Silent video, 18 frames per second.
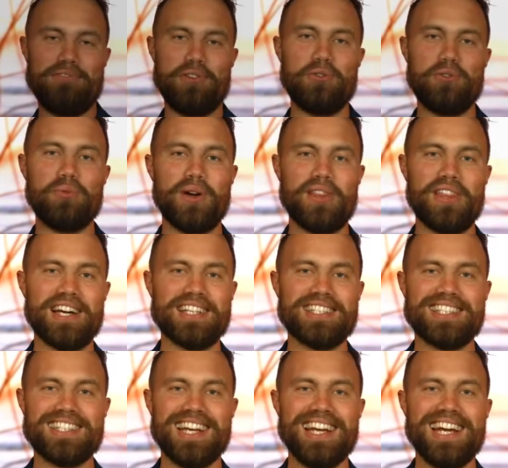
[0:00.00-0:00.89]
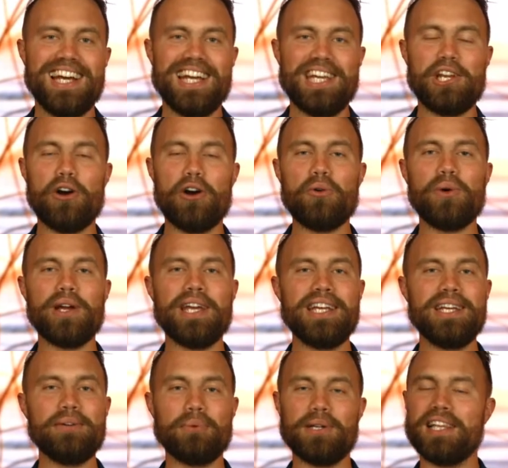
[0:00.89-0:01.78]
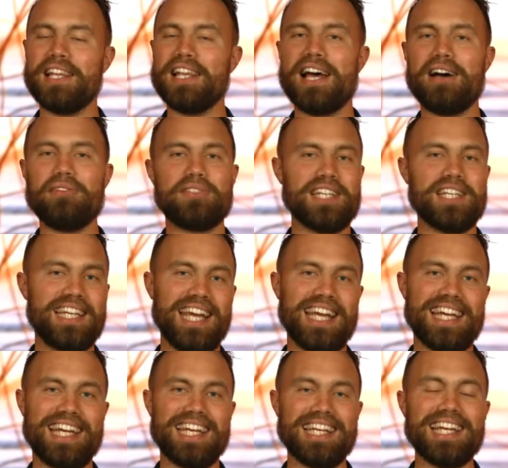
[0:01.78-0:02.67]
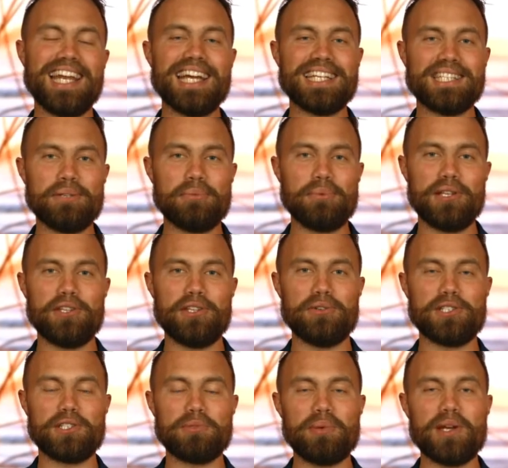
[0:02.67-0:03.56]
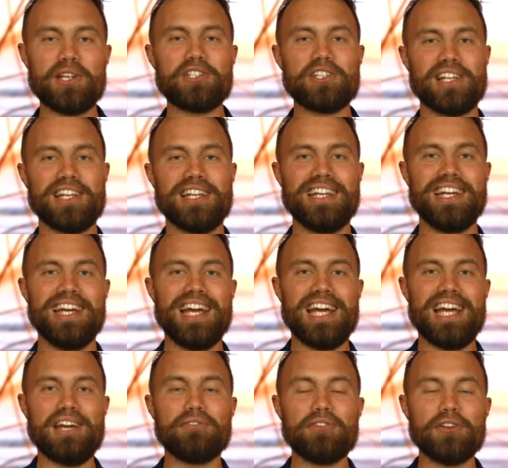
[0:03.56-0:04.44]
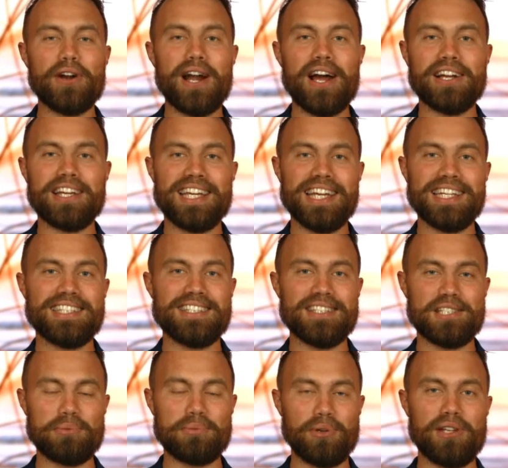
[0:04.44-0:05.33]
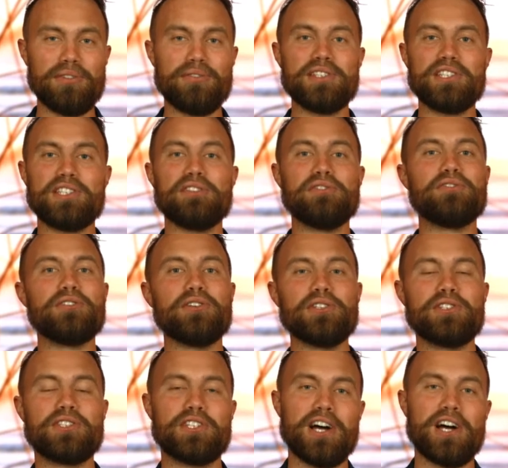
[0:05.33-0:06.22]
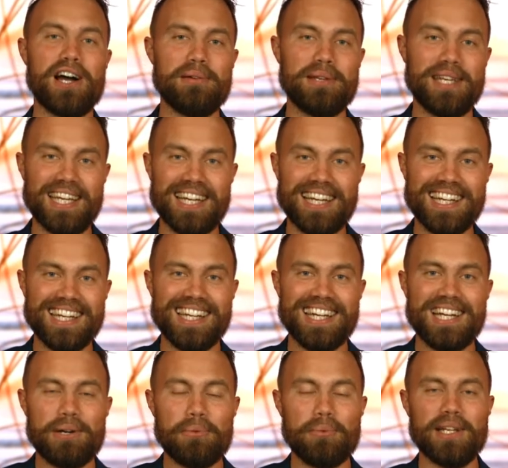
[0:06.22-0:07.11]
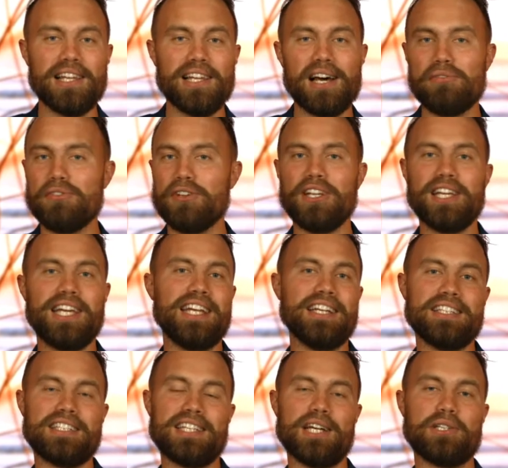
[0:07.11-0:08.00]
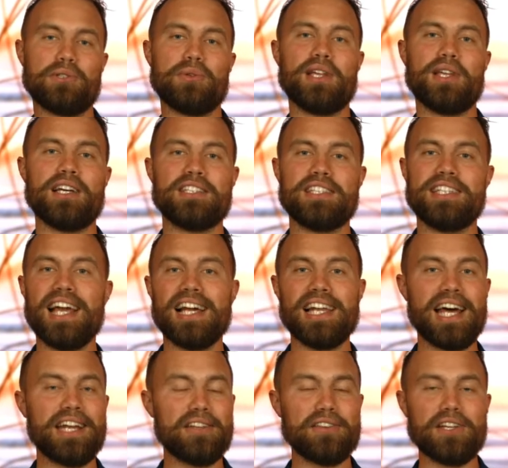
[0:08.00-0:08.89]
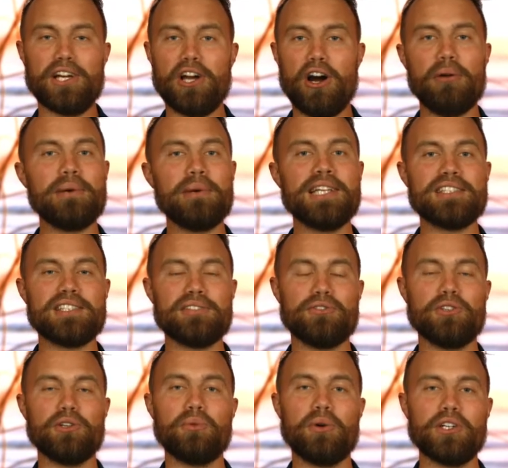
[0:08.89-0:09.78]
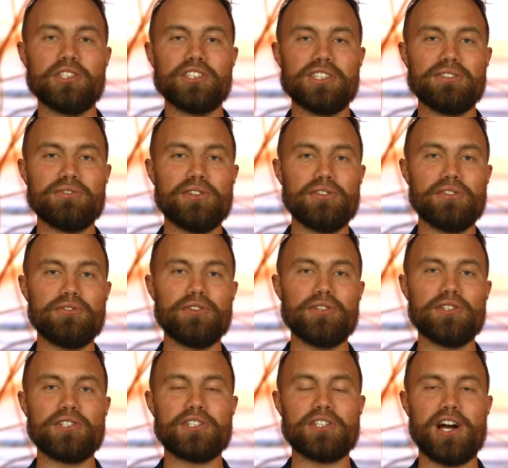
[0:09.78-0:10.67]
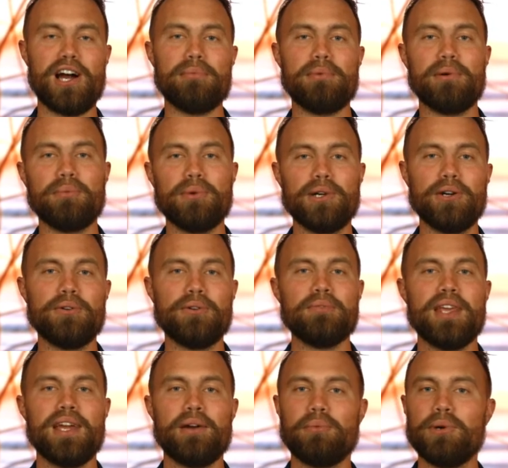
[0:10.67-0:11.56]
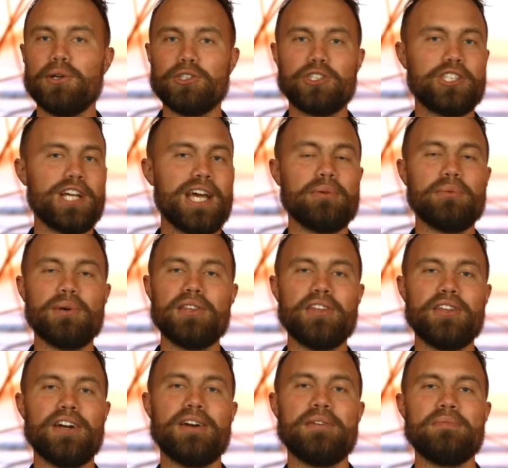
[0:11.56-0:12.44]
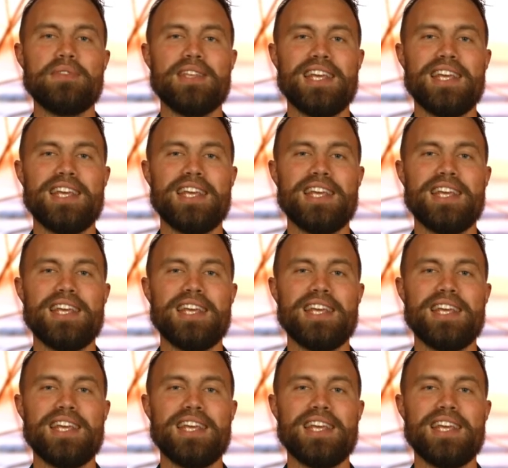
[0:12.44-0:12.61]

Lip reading: you with us. You know, we would love to get connected with you, especially if you're our guest this morning, if it's your first time here. We'd love you to get in touch with us. Yell out in the comments if you're watching for the first time, and we'll chat with you.